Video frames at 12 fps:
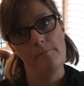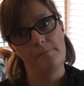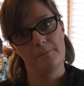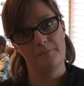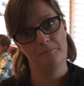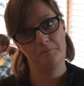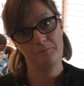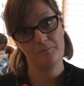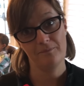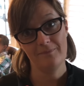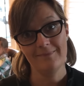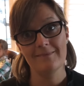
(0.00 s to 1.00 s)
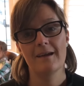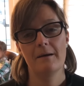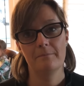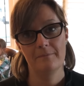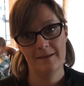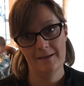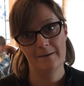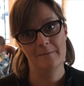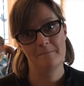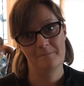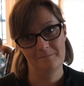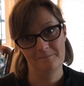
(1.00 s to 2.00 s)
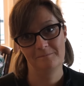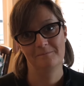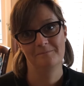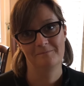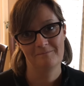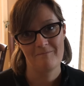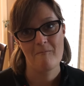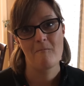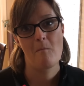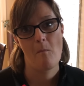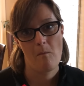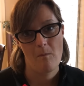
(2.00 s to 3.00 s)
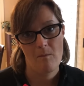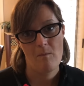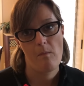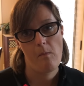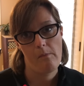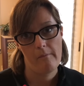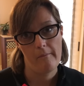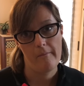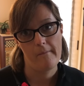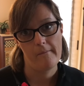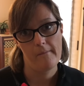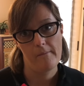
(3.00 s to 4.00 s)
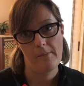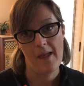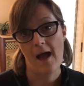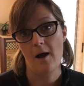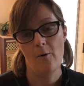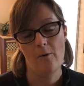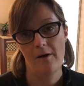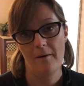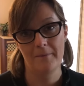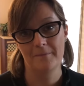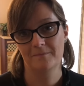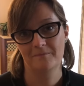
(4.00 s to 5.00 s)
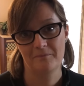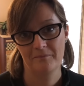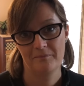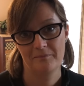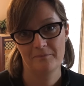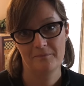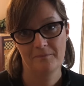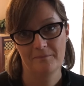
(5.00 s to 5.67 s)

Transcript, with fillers: Oh, oh, Yeah. that's rough. You know what? Can I help? How? Bus money?